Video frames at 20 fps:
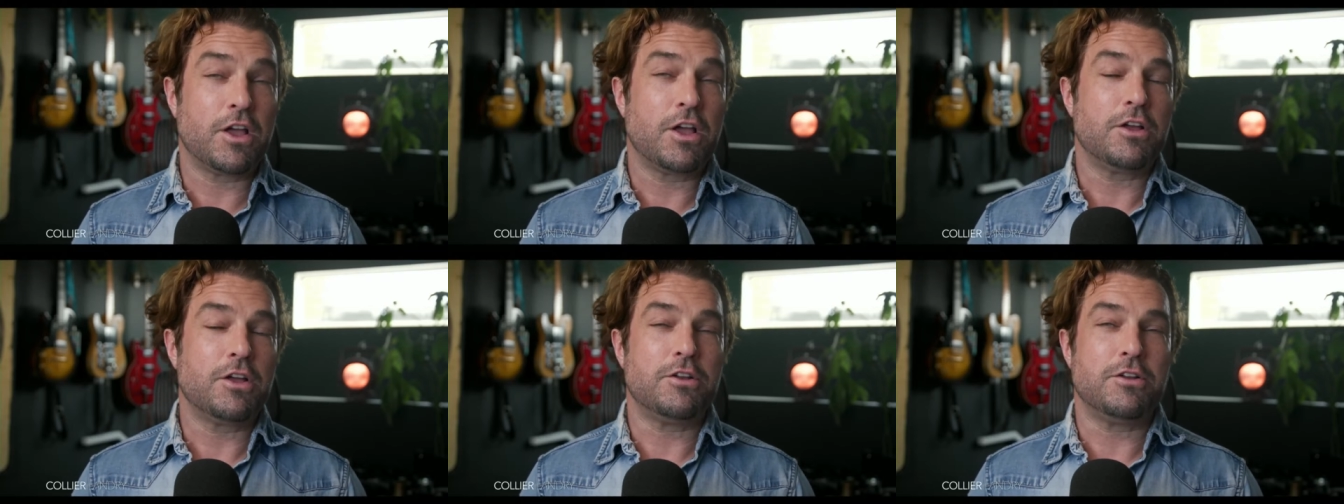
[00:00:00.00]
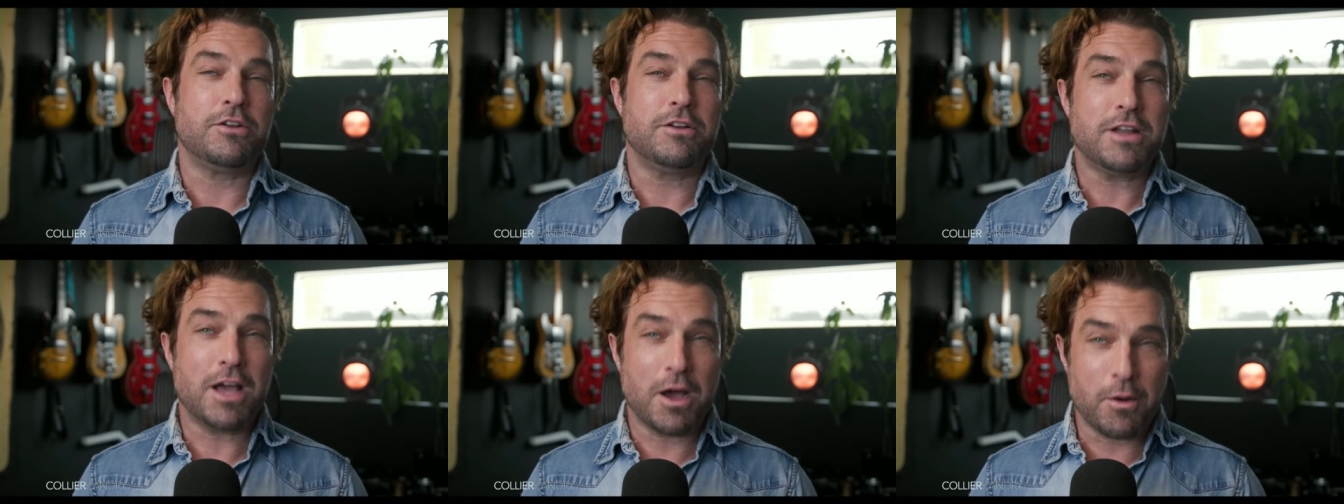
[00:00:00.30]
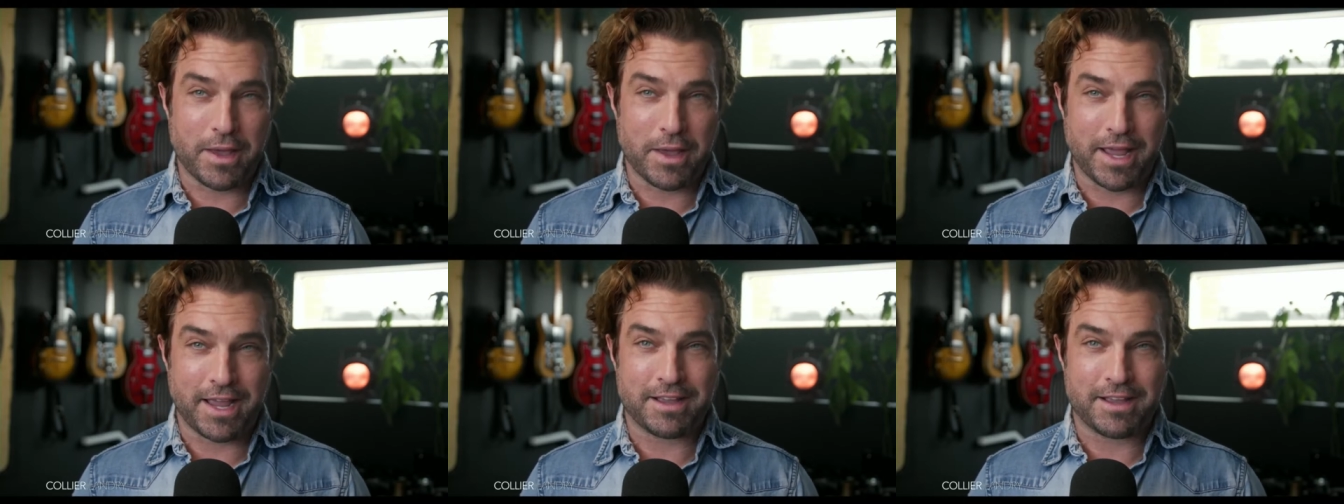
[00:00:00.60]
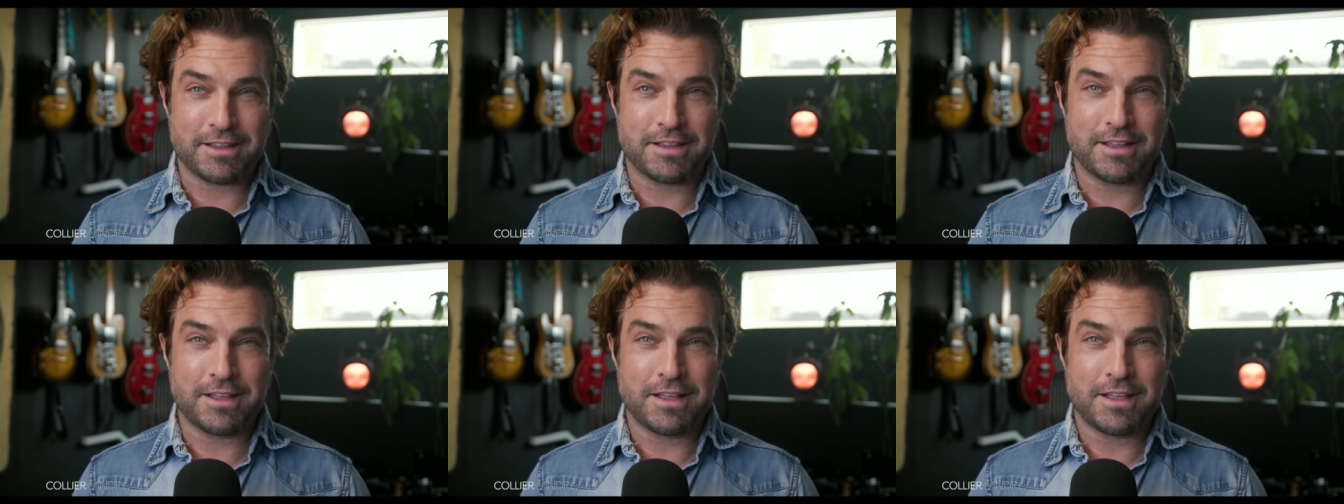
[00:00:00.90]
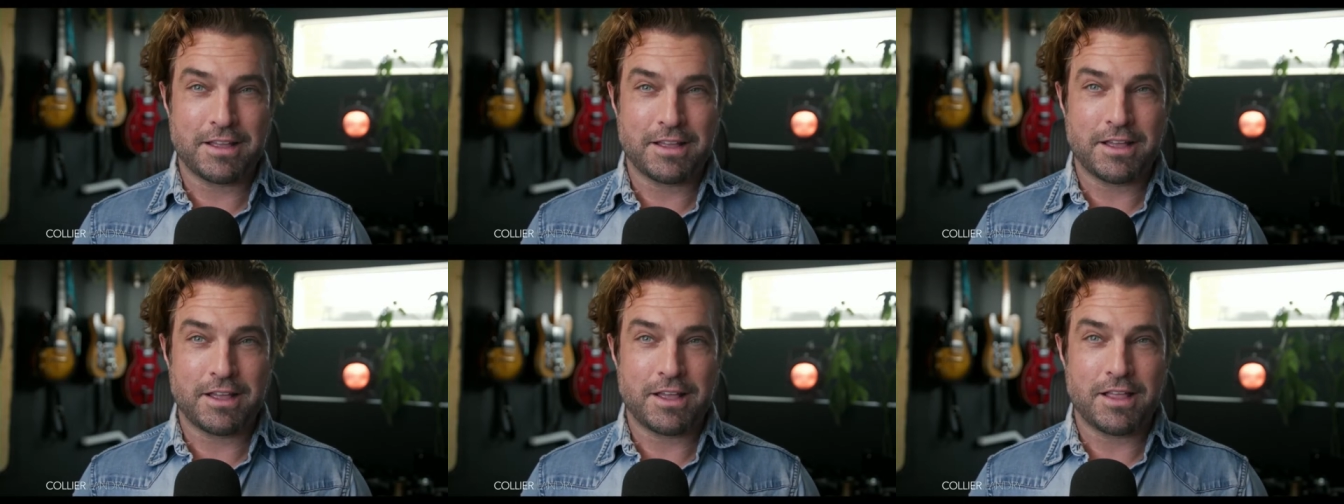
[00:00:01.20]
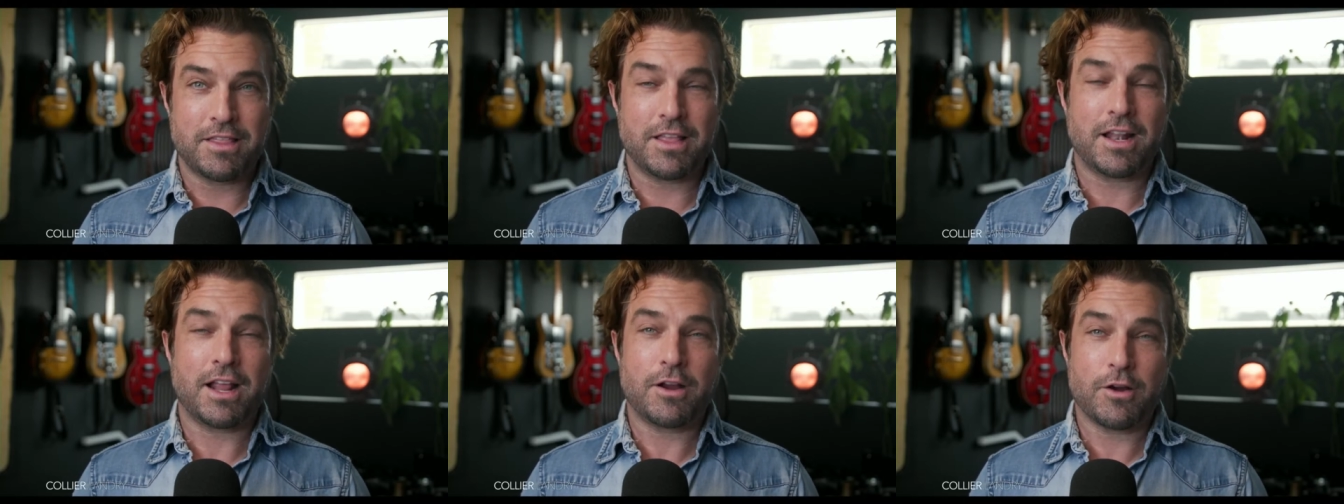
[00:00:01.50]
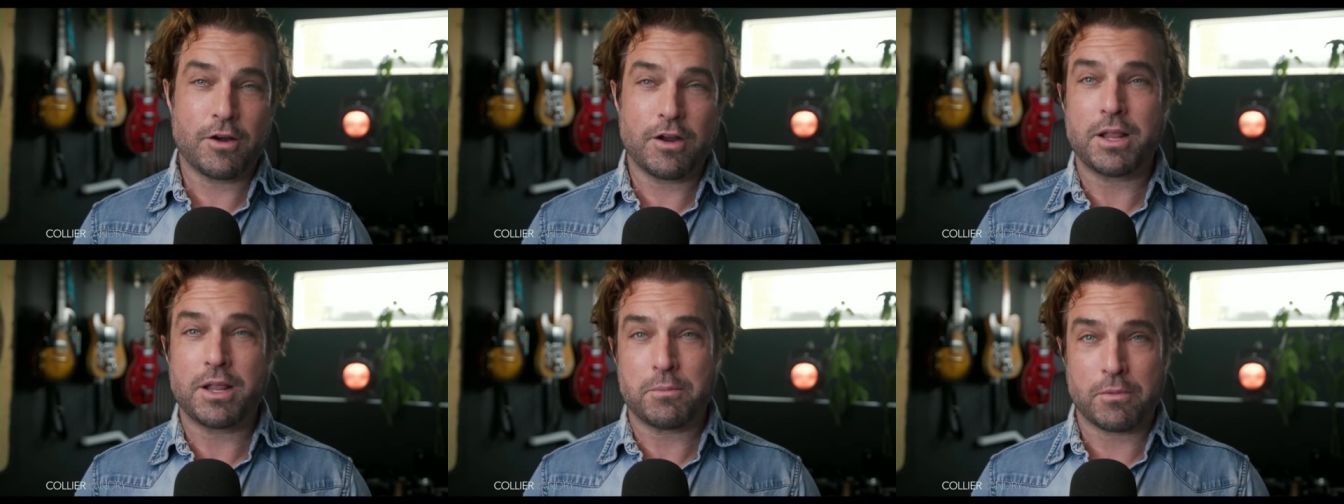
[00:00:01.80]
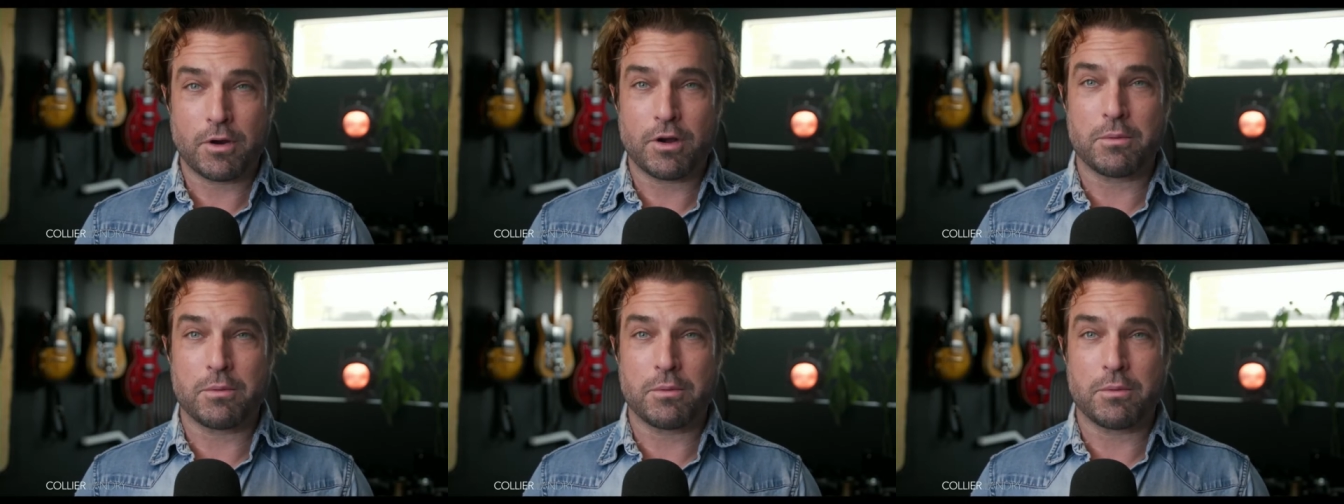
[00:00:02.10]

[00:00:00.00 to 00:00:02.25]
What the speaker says: knowing that I heard him murder my